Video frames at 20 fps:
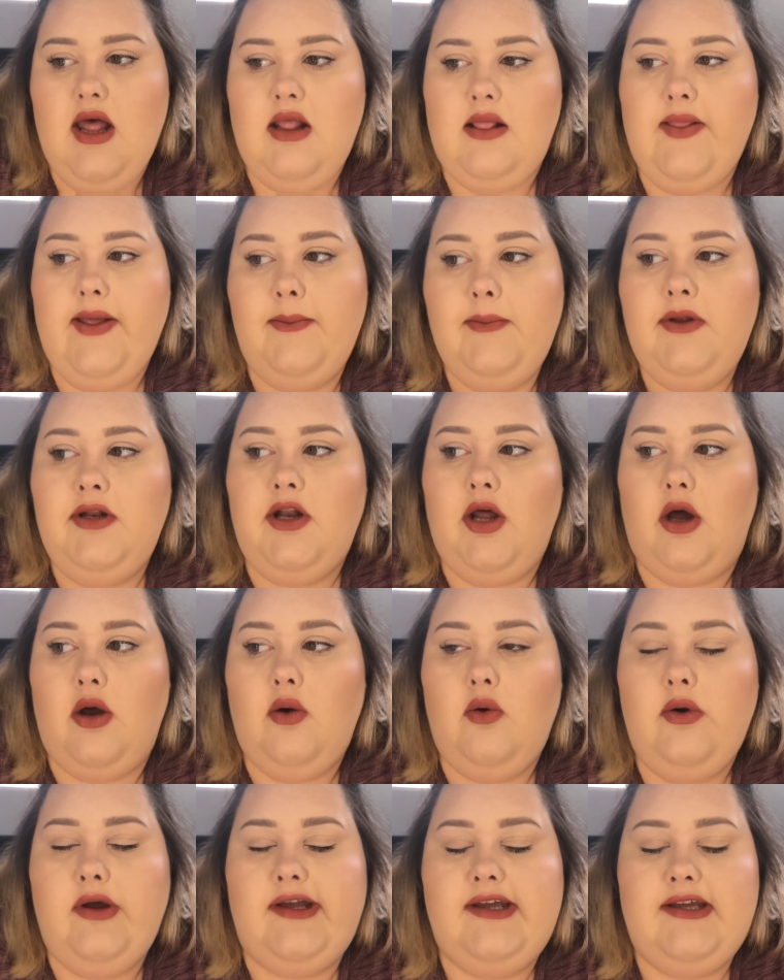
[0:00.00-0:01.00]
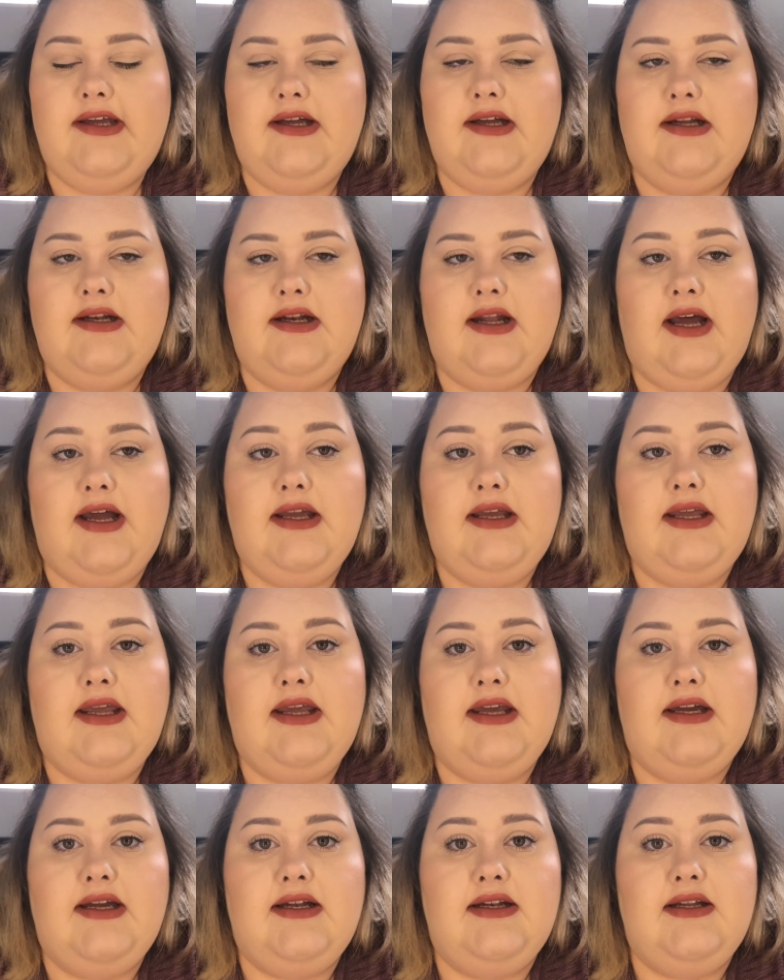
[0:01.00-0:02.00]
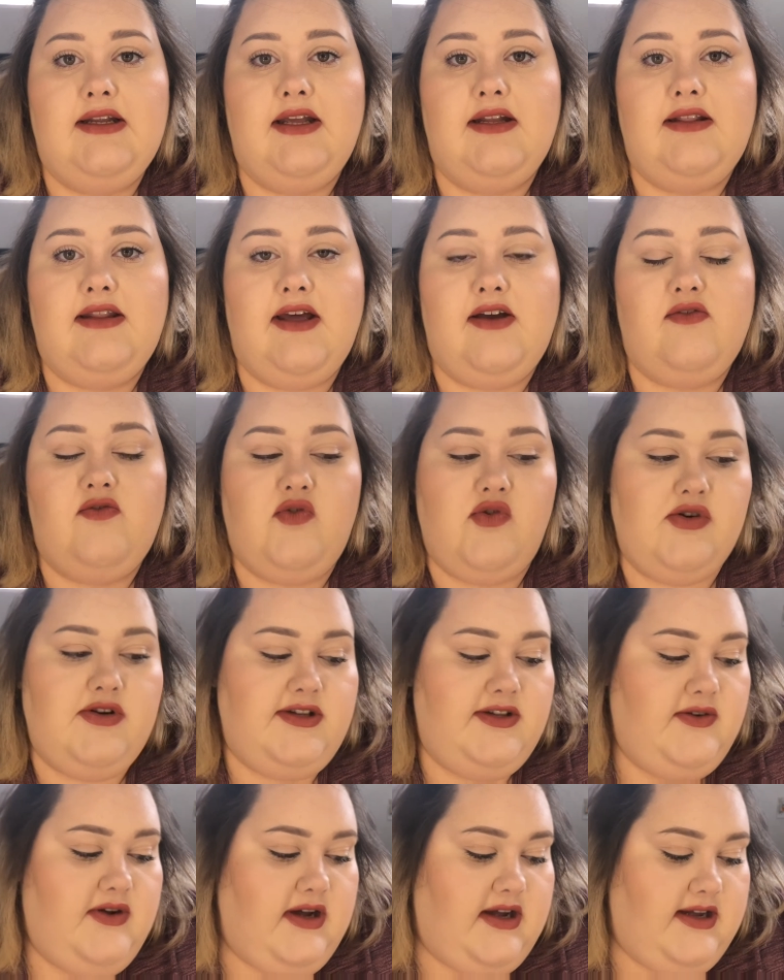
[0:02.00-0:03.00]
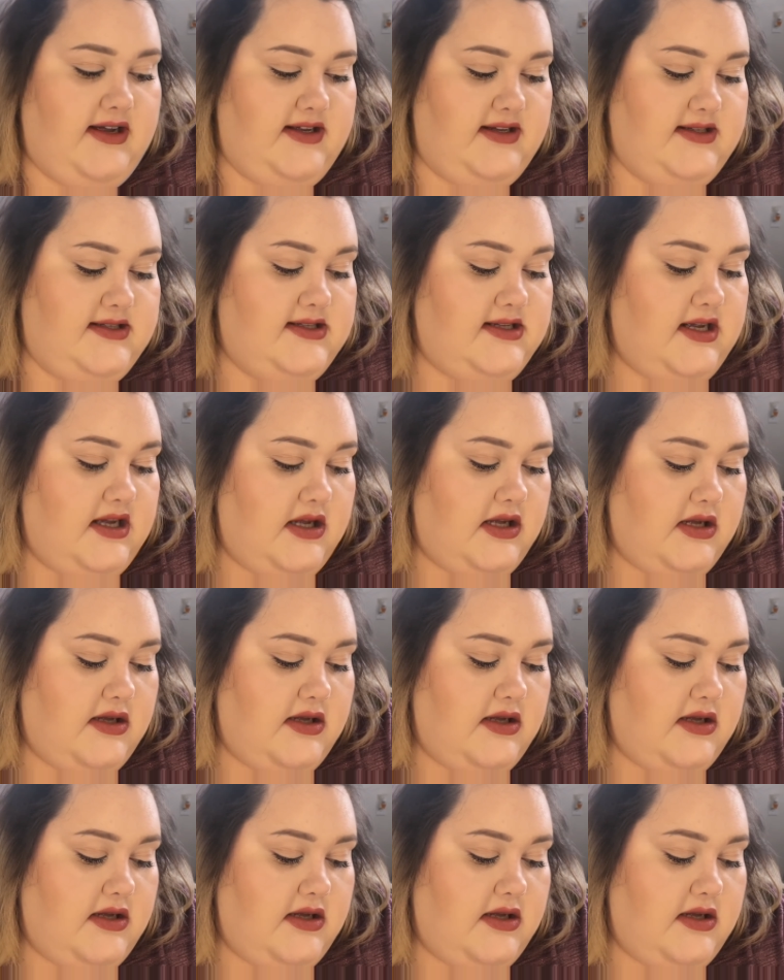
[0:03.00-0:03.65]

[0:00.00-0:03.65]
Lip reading: let me know and I can get that for you guys